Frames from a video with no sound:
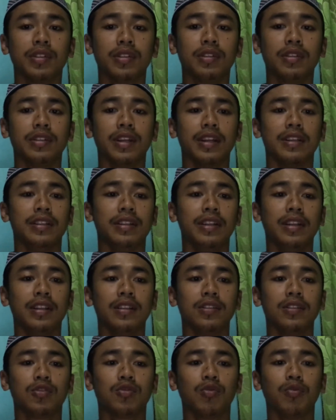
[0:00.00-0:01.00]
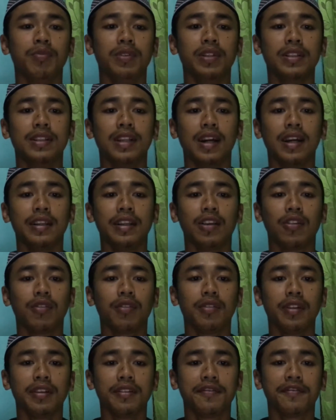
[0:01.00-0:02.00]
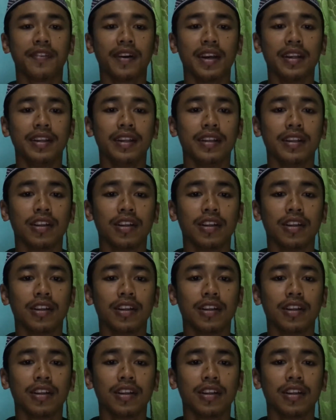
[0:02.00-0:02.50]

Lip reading: that need to be done, including finding the